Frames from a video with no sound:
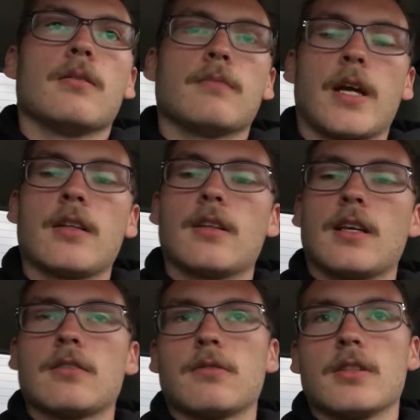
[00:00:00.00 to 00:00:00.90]
mainly
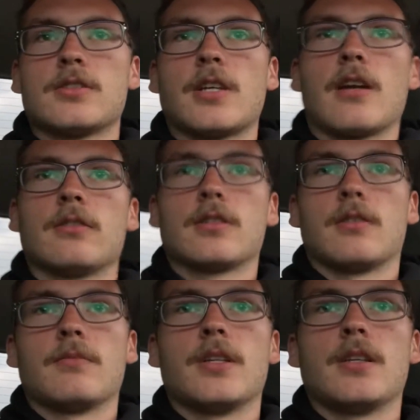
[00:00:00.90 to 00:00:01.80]
that's what this channel is
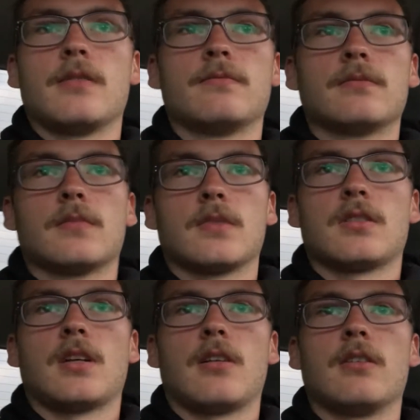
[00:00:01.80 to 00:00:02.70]
going to be. It's
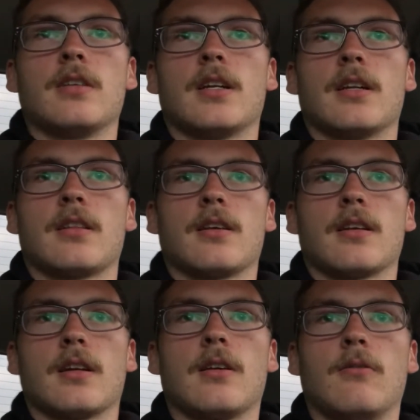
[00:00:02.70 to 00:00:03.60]
not really
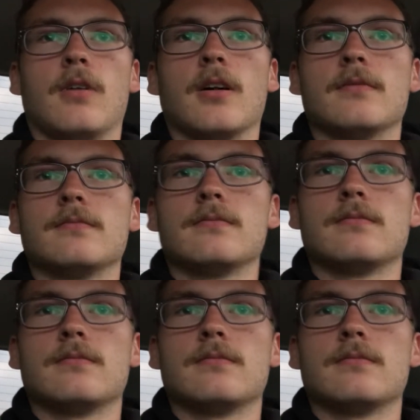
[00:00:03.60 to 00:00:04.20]
anything. I don't want,